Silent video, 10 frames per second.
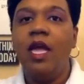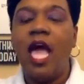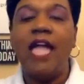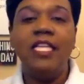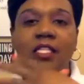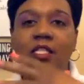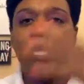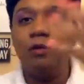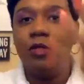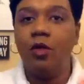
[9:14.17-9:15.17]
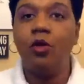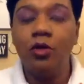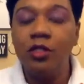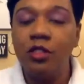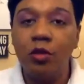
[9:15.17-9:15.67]
I need to come to
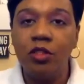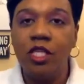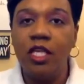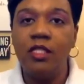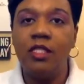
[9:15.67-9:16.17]
Golder Associates